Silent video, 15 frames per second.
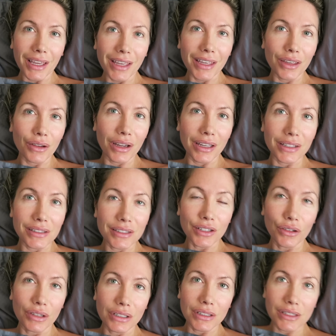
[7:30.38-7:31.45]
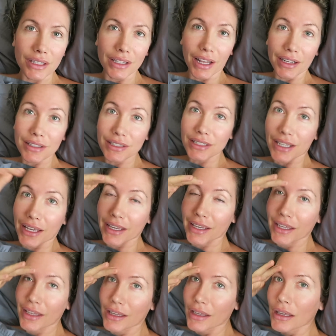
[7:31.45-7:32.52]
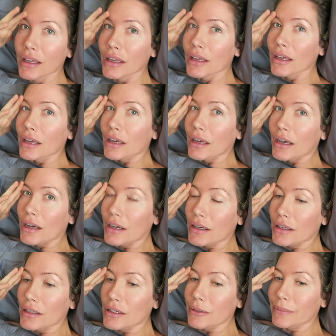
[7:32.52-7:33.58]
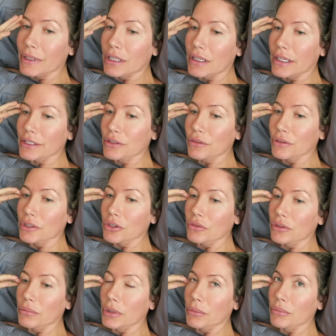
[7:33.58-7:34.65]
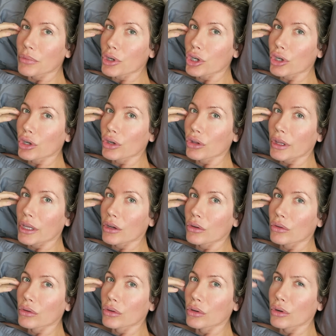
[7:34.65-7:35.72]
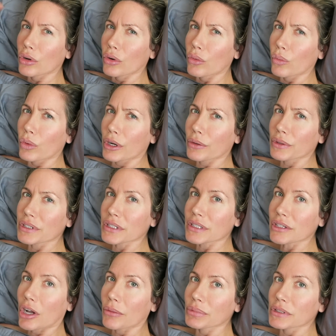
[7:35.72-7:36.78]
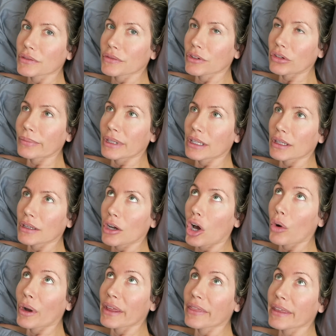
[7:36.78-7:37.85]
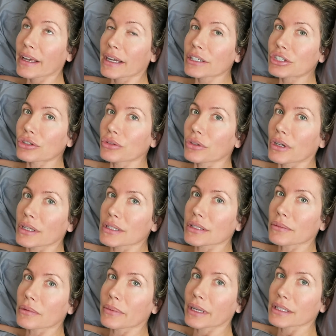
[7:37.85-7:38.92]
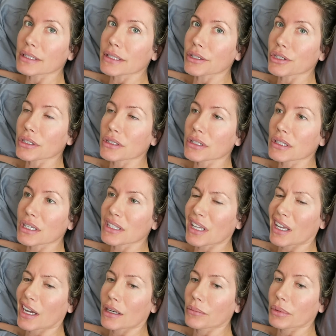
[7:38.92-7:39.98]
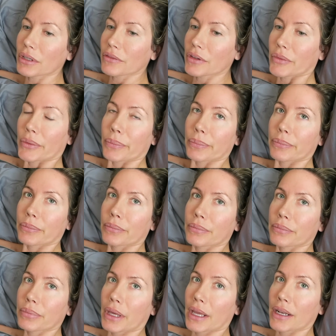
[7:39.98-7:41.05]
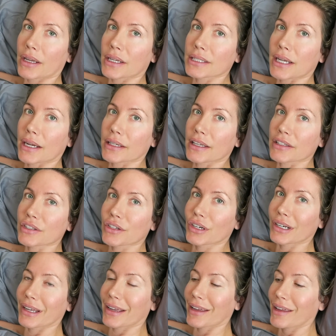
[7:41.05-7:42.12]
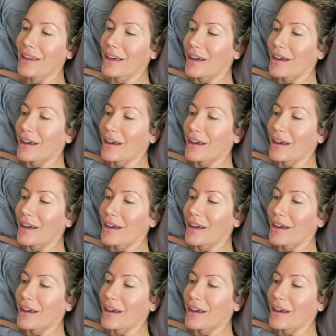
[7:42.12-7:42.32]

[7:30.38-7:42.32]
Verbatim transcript: Hey you guys, so it's the next day. Um, I don't really remember like where we stopped filming. Oh, I think I showed you guys some of my incisions because I had a bit of a panic attack yesterday